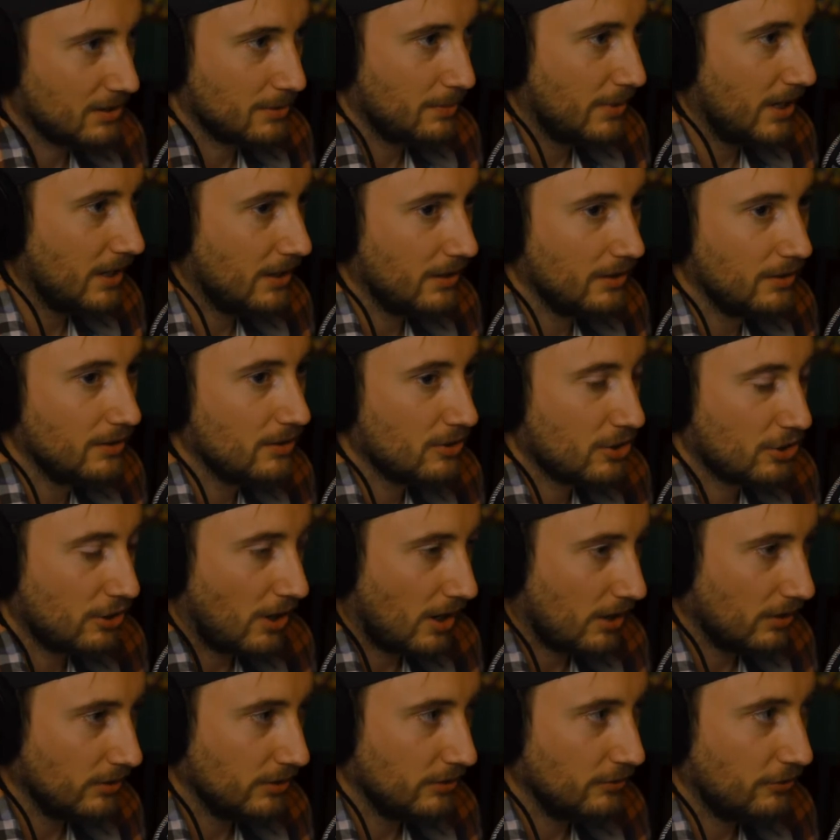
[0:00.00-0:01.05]
have been
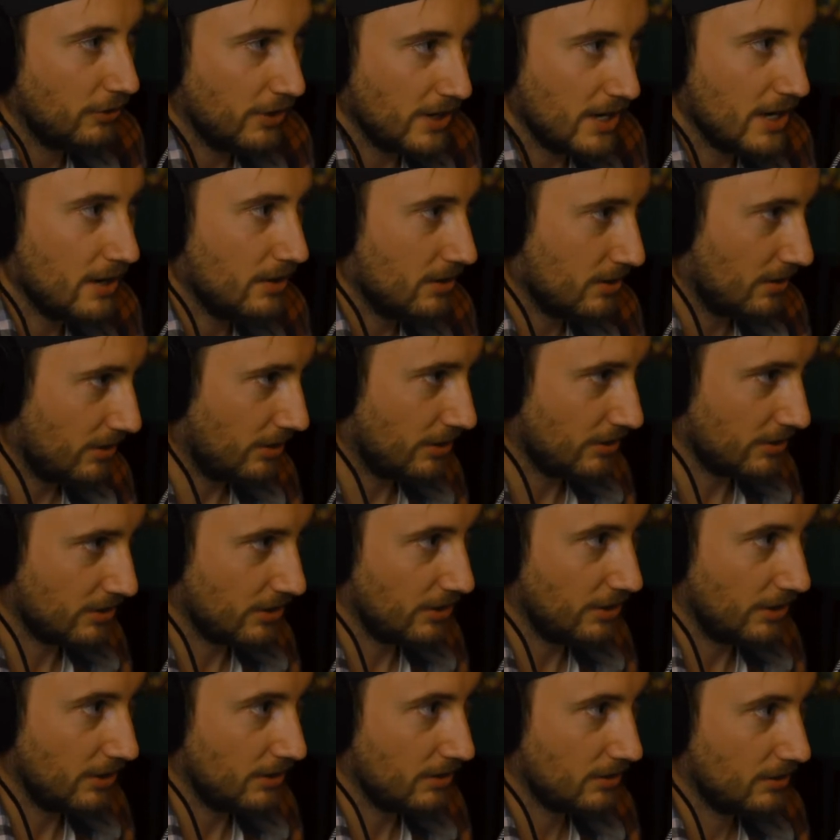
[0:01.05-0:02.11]
struggling for years and years
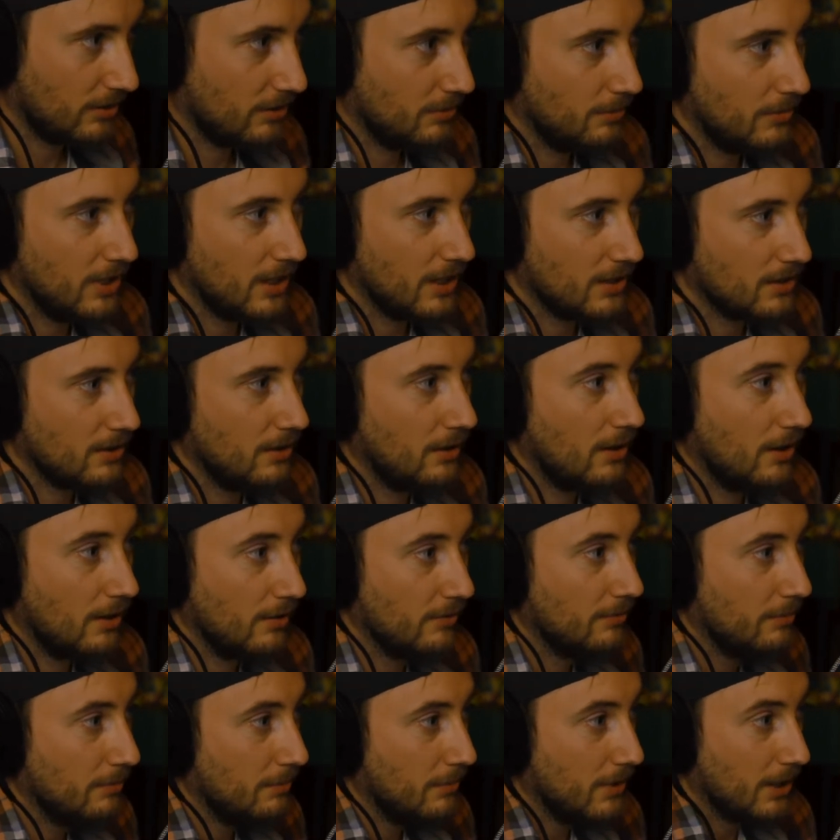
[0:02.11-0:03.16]
and years because a lot of
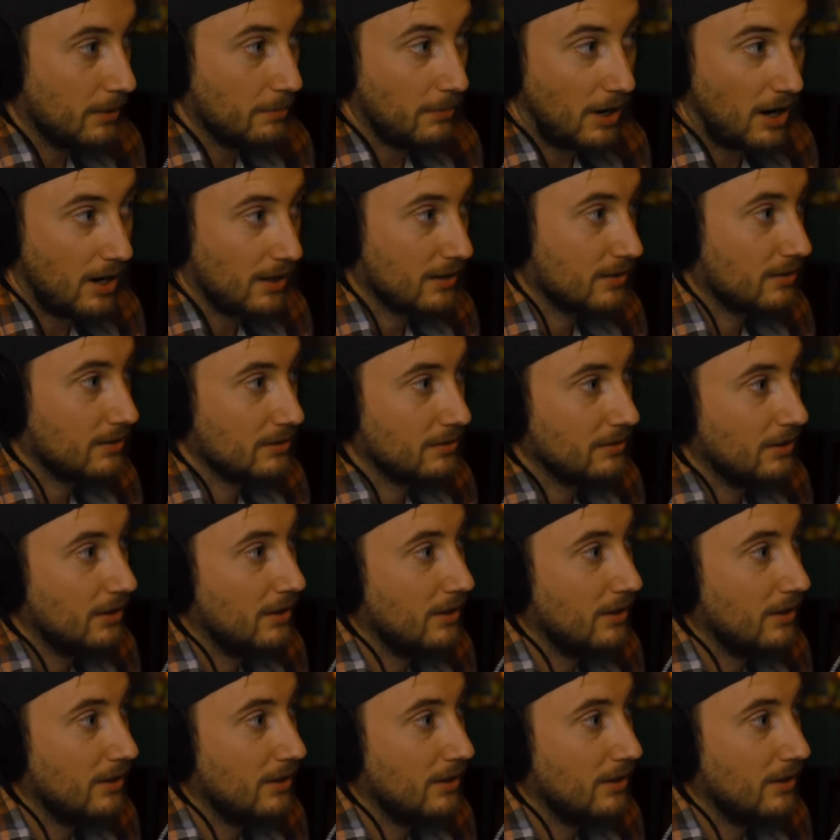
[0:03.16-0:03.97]
big box,